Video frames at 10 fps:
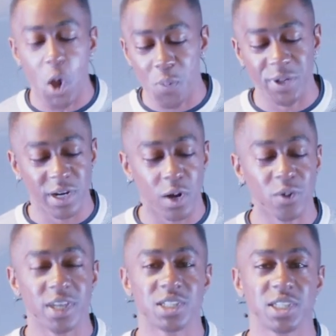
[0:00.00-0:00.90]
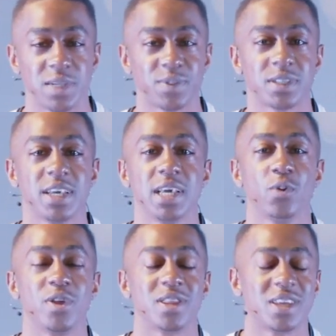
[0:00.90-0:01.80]
open in our relationships
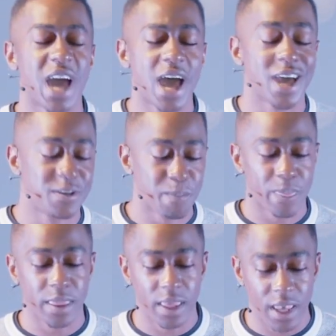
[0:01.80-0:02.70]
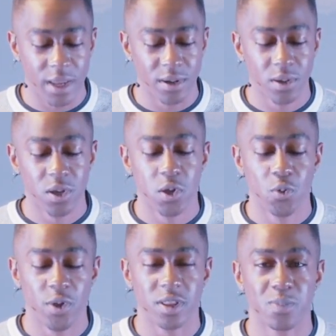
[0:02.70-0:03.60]
with God and
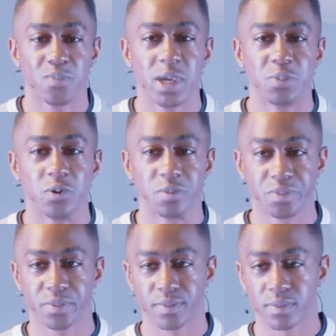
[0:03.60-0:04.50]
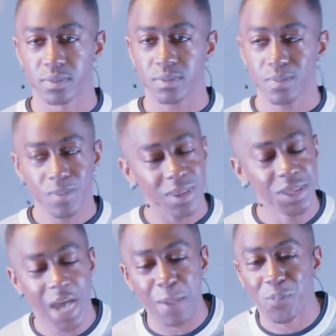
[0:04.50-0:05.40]
with people.
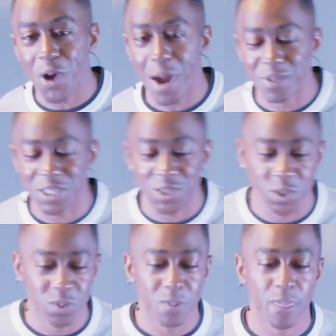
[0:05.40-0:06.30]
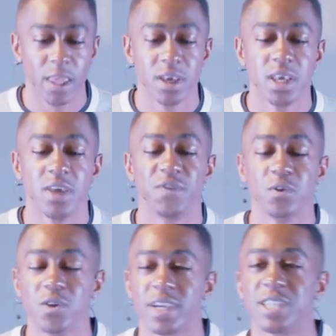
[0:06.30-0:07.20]
I promise you, if you
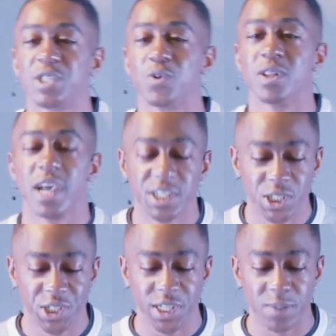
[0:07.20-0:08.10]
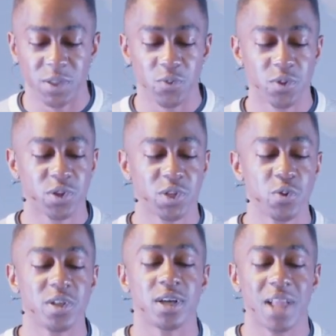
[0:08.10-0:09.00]
look at your relationships
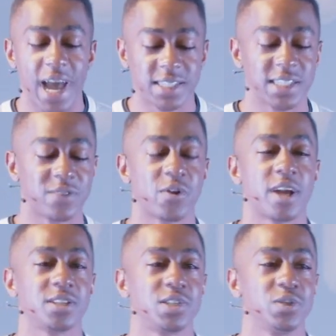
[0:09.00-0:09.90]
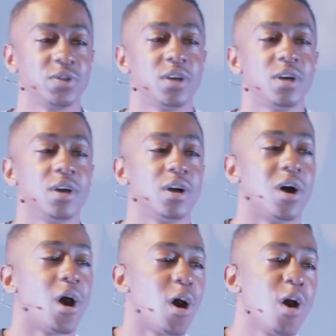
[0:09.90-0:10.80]
through the glasses of gratitude,
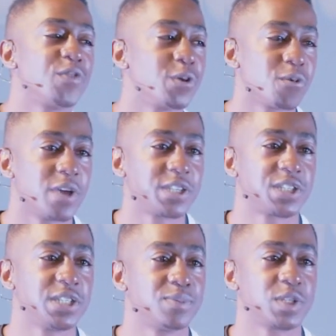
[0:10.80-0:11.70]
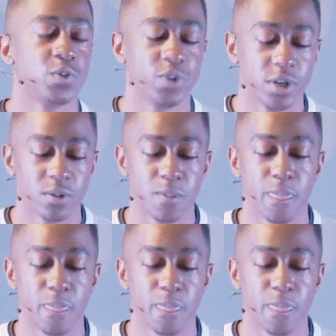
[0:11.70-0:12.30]
all of your relationships will